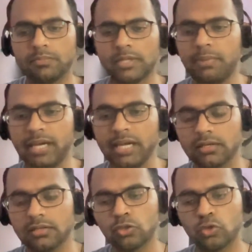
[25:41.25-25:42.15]
being
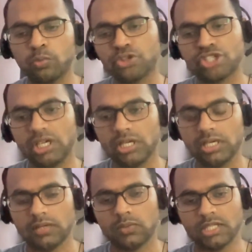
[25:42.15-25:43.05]
too
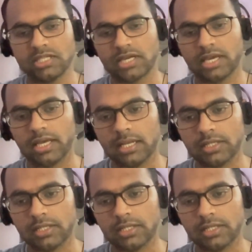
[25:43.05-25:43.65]
pushy with the sale.